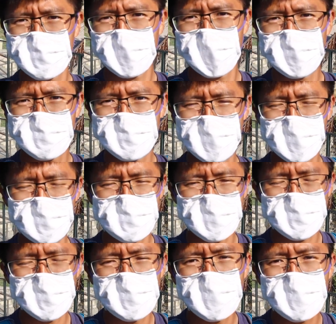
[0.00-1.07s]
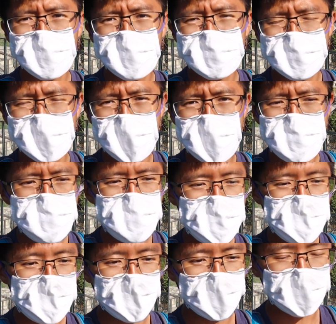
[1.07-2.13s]
glass terrace. I mean, looking down,
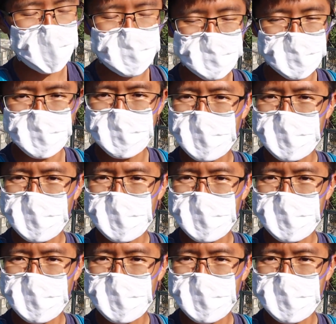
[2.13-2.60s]
it's